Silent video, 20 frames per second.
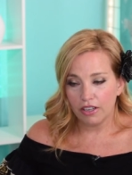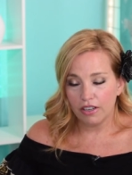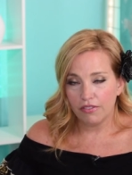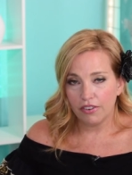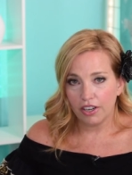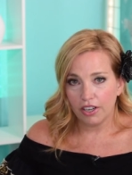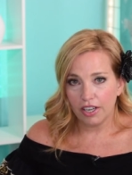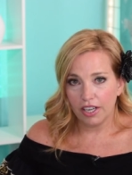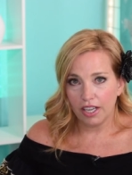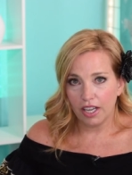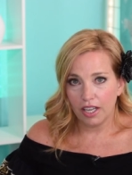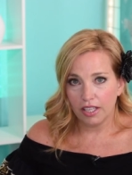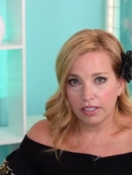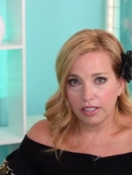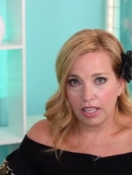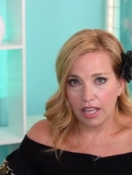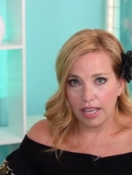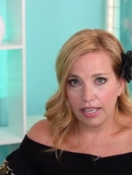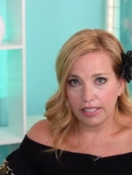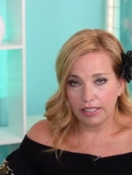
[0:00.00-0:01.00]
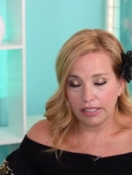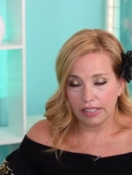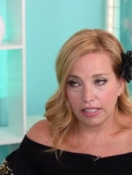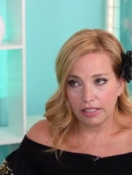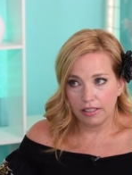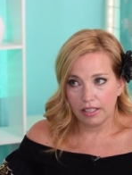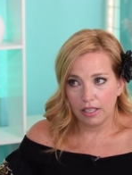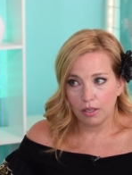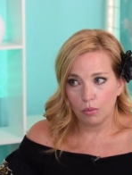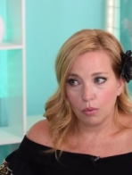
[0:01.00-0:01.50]
very unlikely
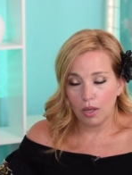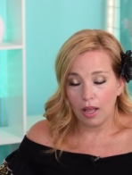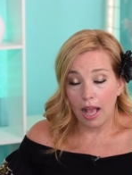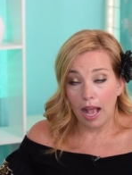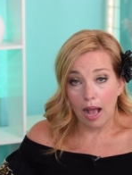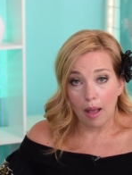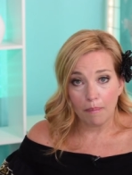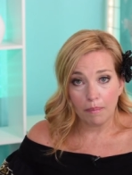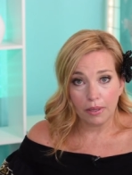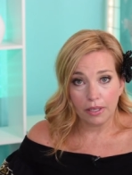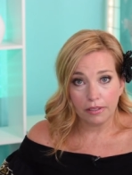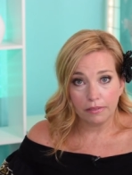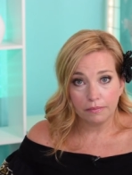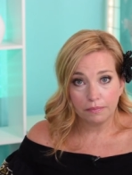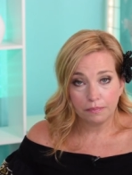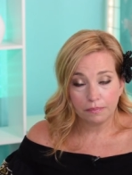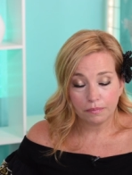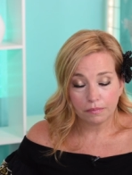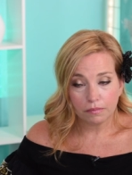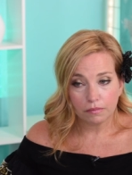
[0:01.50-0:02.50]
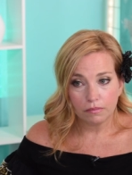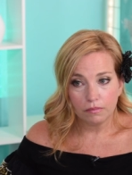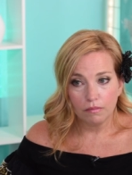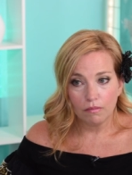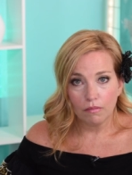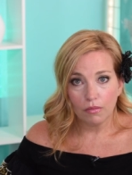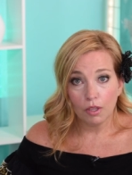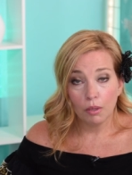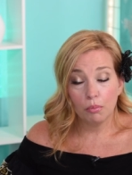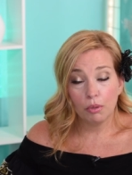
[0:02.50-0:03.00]
that it will happen
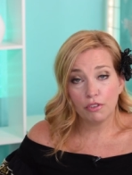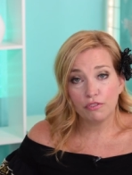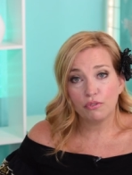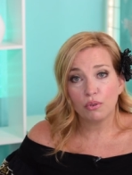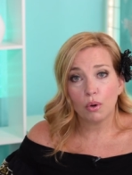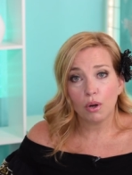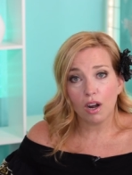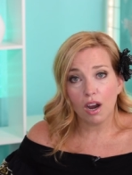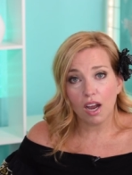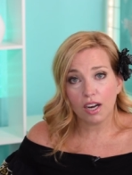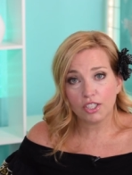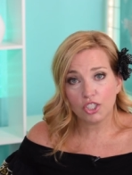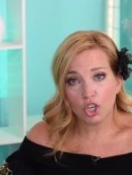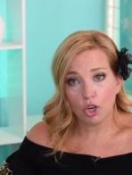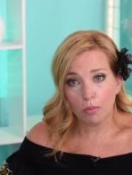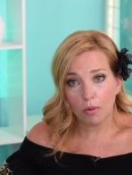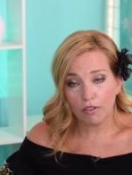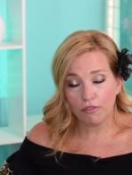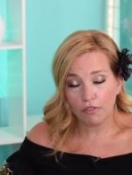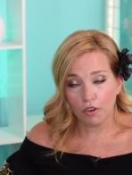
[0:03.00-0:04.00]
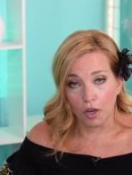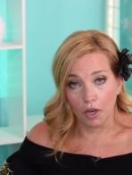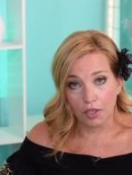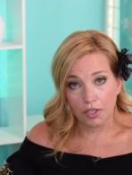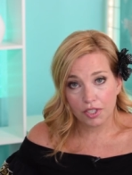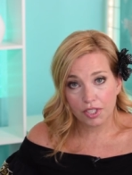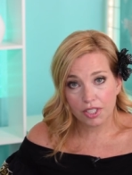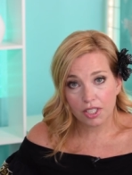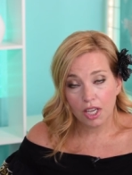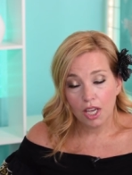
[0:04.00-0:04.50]
before October
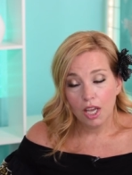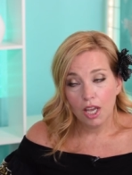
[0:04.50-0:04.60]
1st.